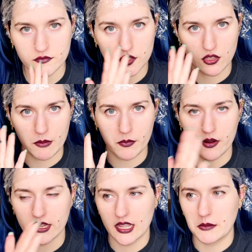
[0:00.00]
So I'm
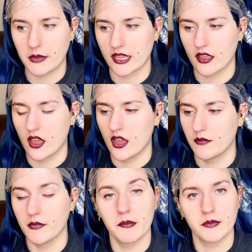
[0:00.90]
putting my
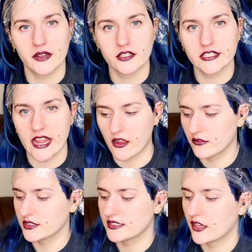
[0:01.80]
um, mirror
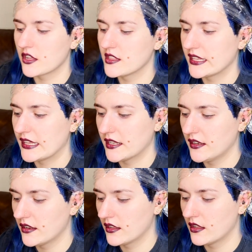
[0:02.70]
down, still clean,
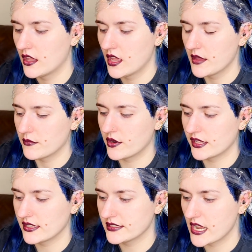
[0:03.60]
putting
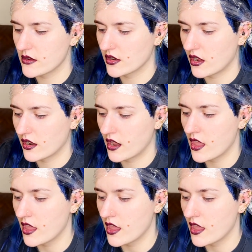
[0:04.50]
it down on